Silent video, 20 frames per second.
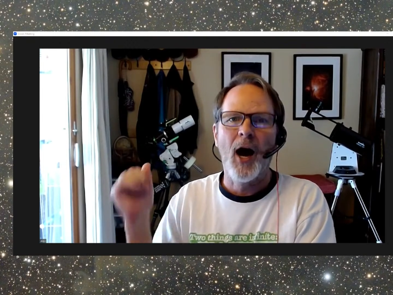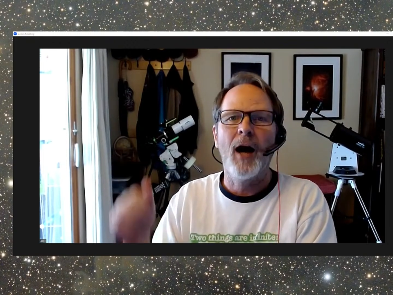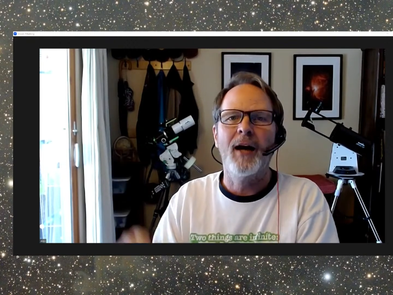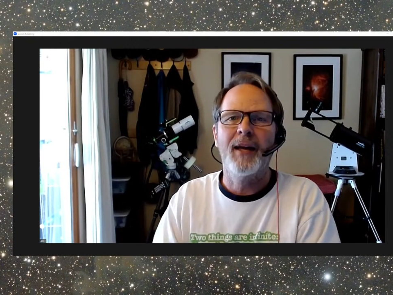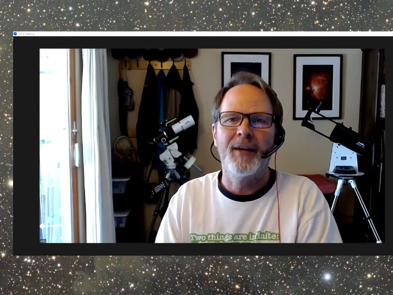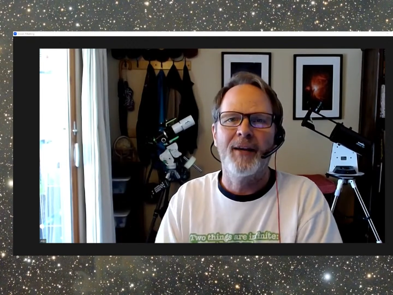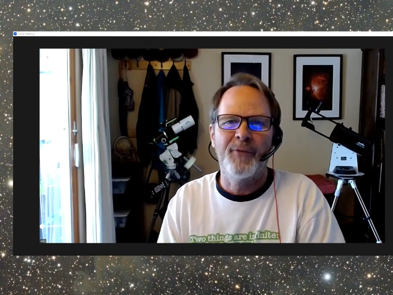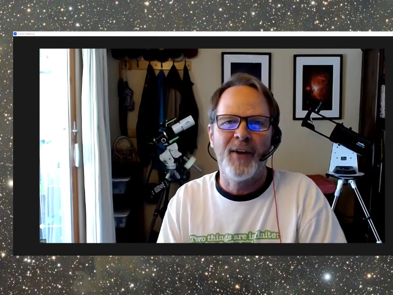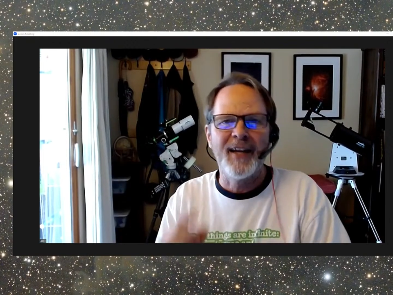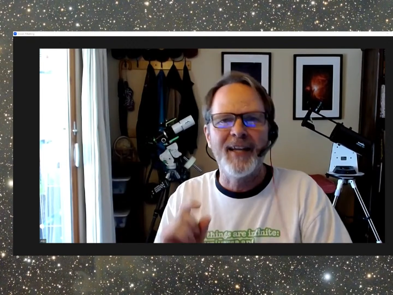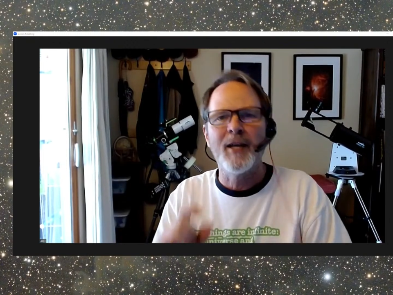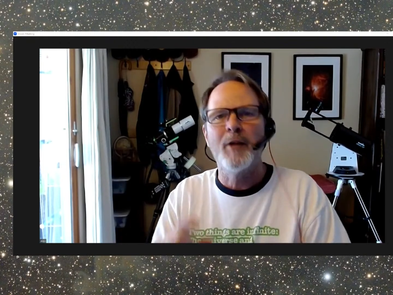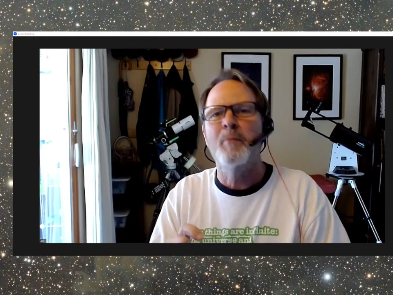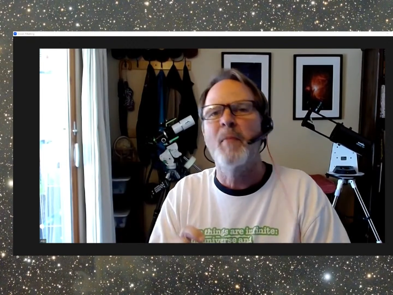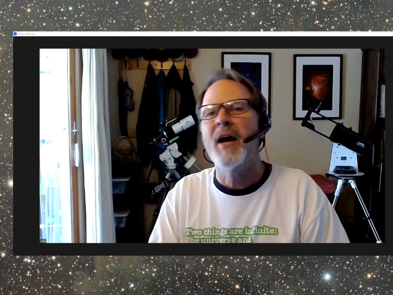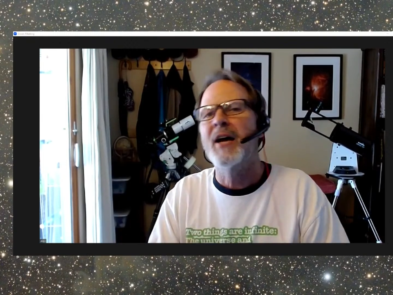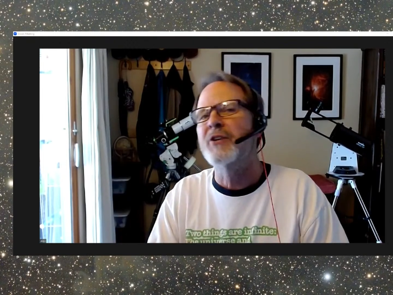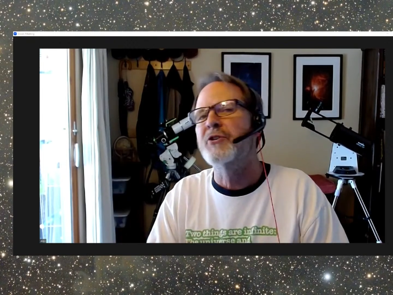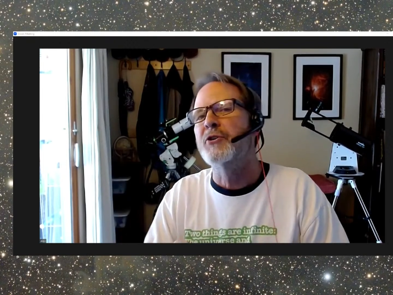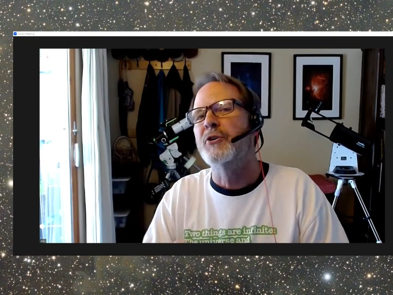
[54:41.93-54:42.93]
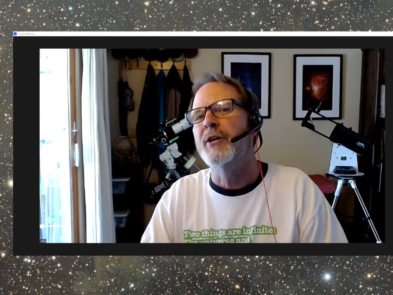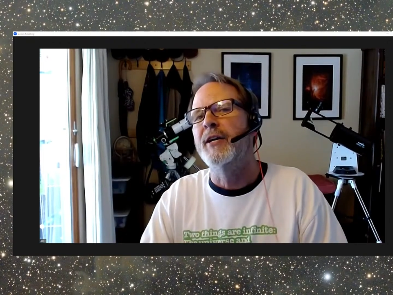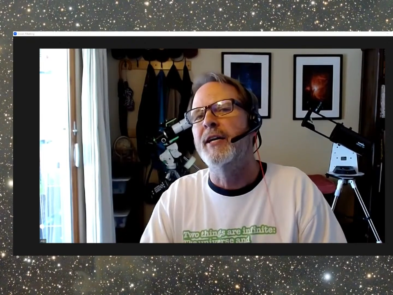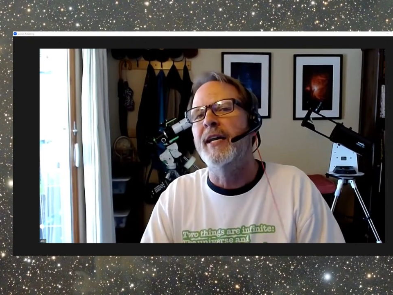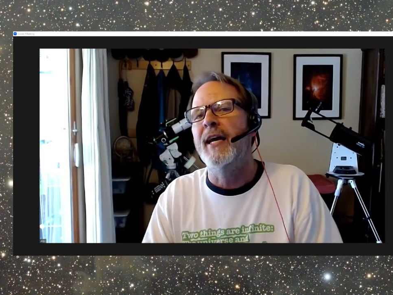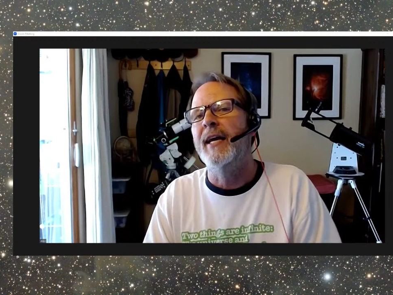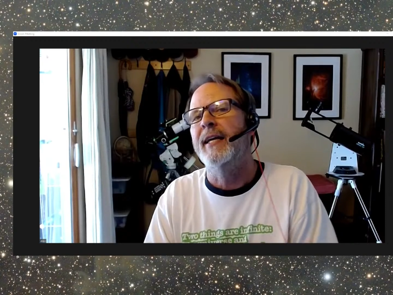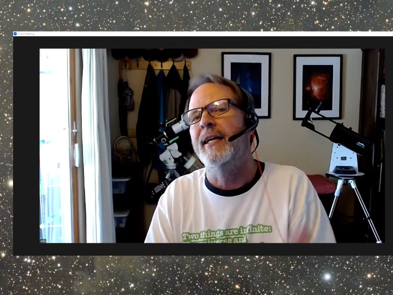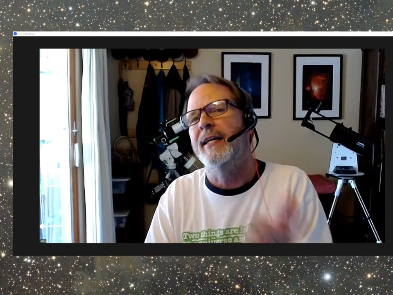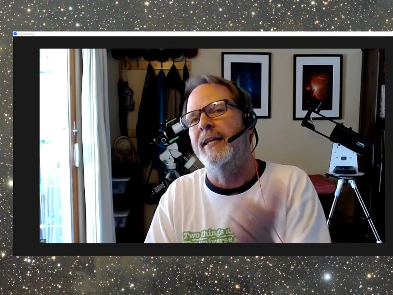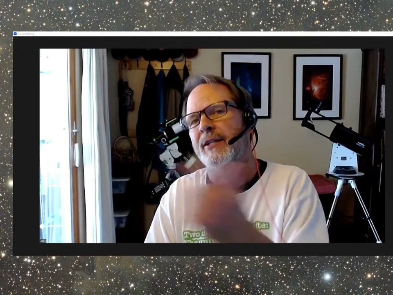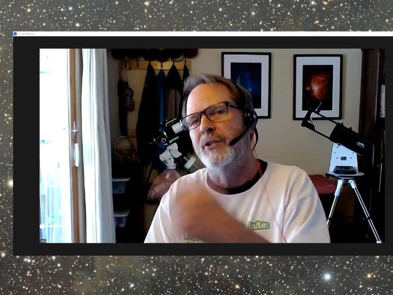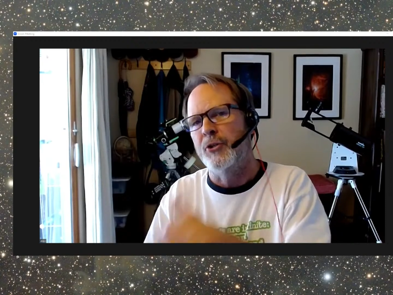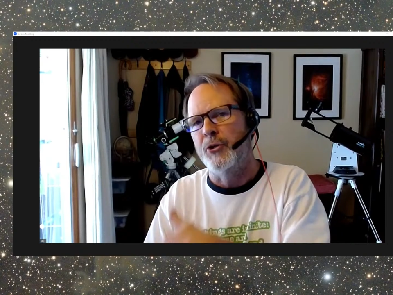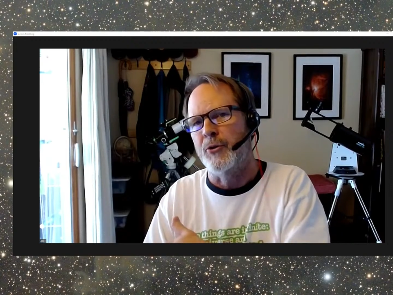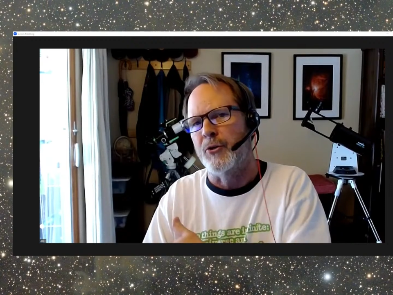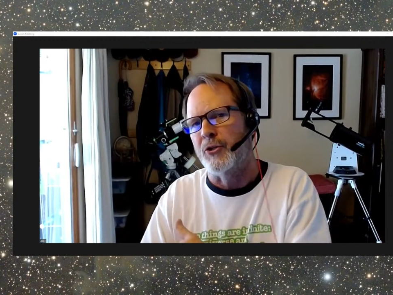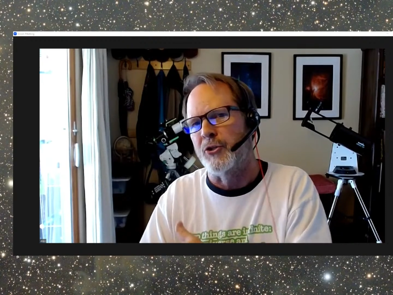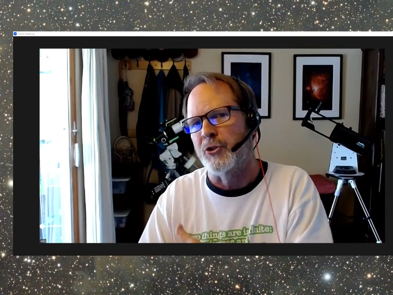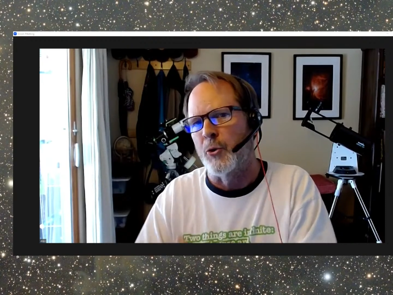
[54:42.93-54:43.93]
if I can measure it and get
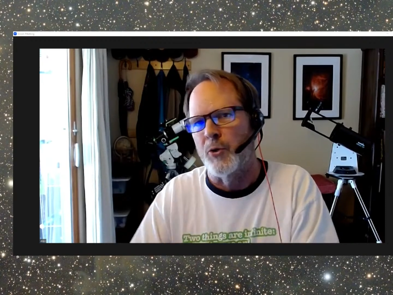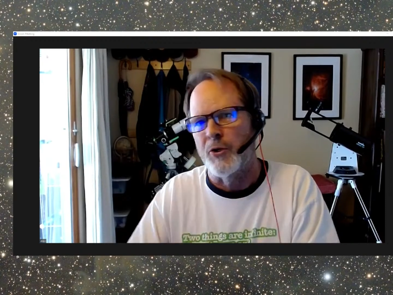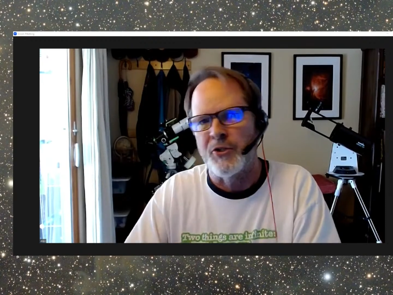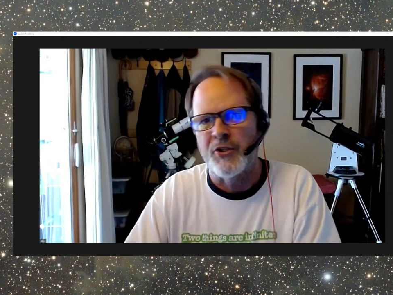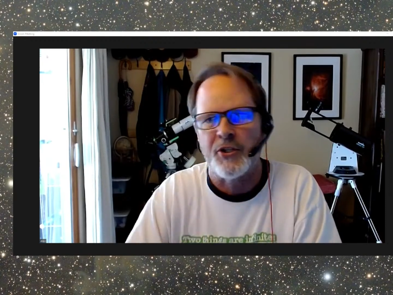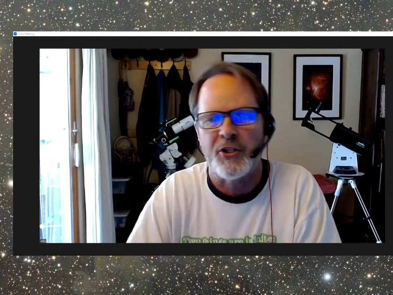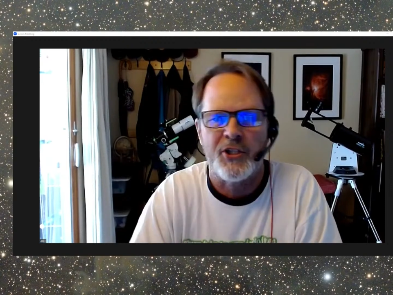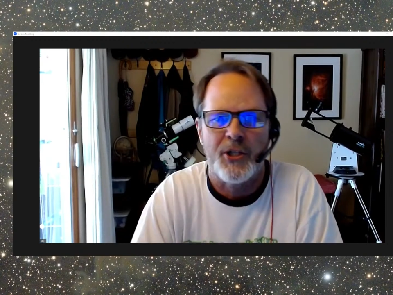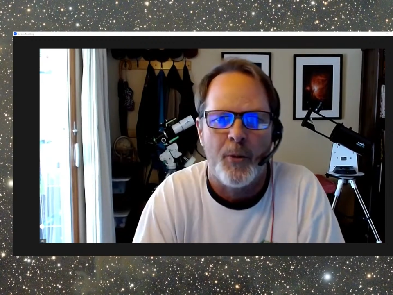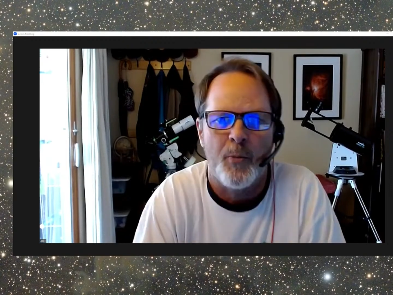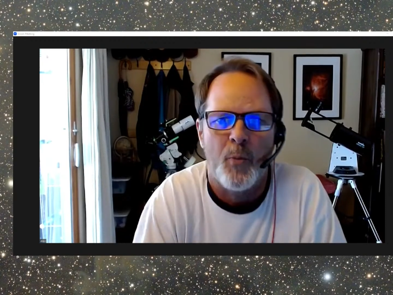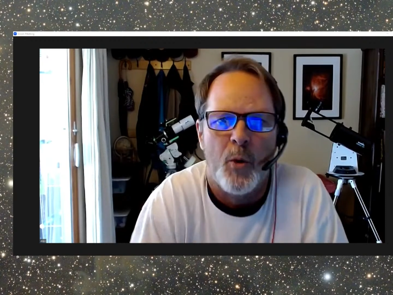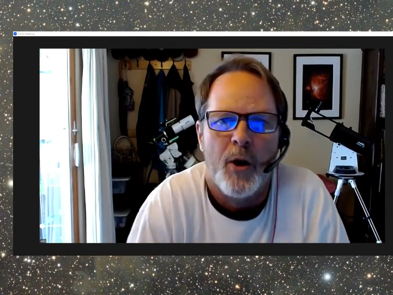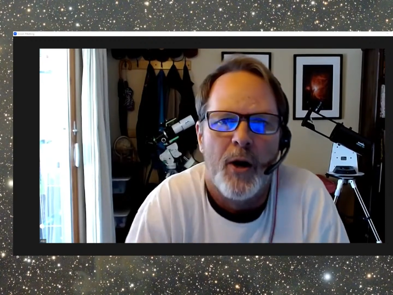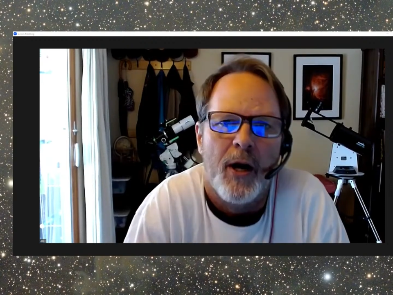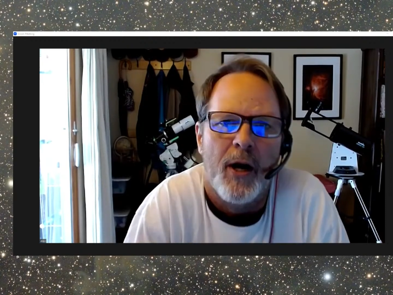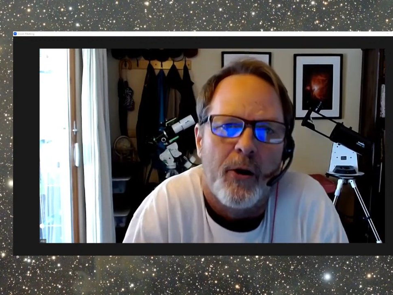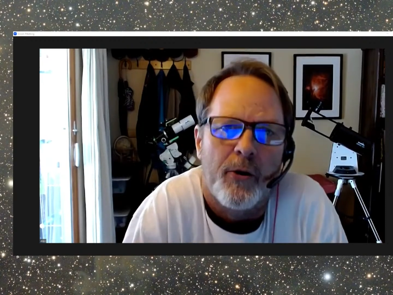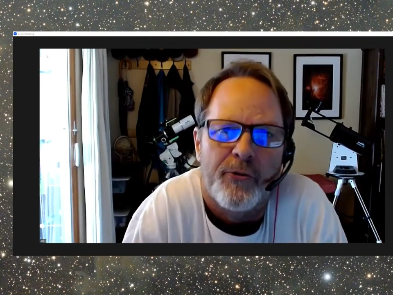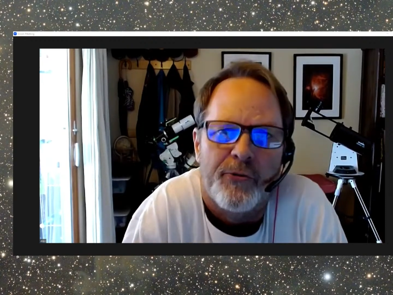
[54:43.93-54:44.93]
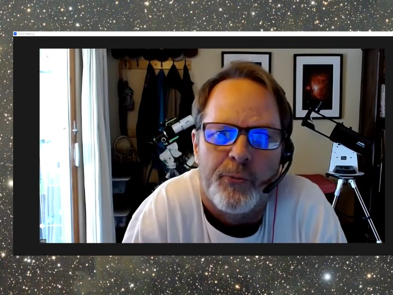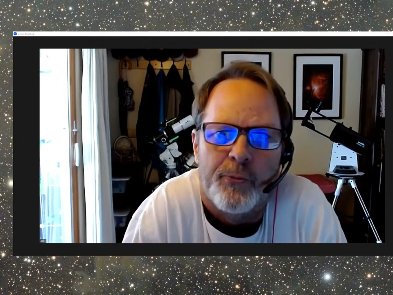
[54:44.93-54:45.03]
you to source it somewhere else